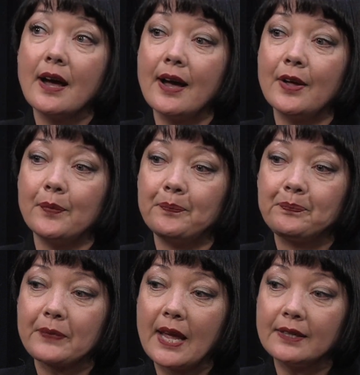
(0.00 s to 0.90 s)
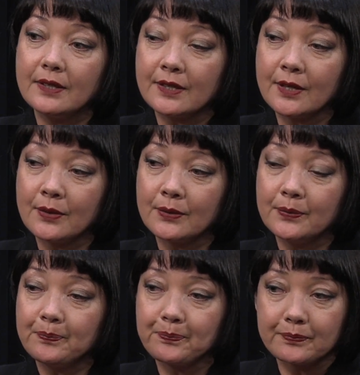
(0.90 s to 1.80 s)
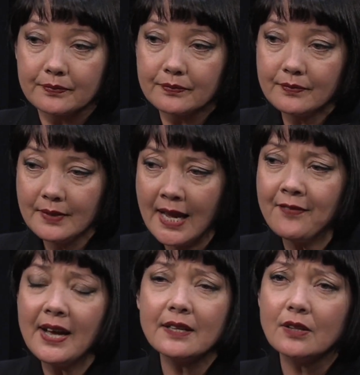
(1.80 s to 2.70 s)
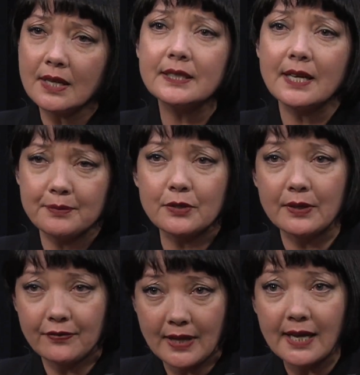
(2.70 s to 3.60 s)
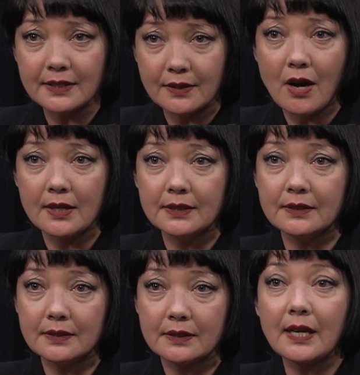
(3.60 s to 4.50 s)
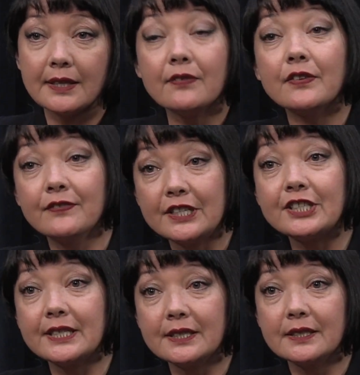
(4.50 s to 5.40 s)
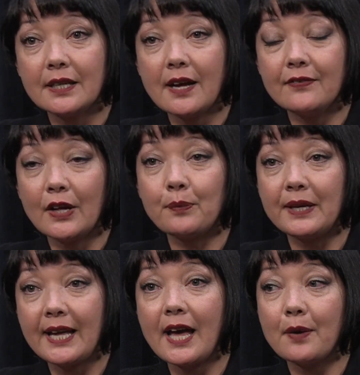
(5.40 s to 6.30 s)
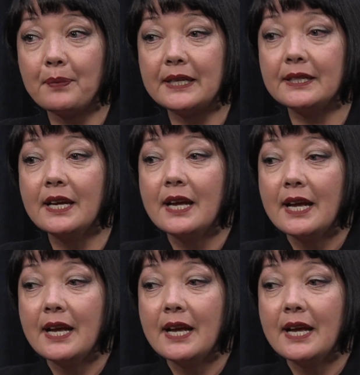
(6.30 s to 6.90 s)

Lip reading: And so I've had a lot of time to reflect on kind of the vision of LBCAP, and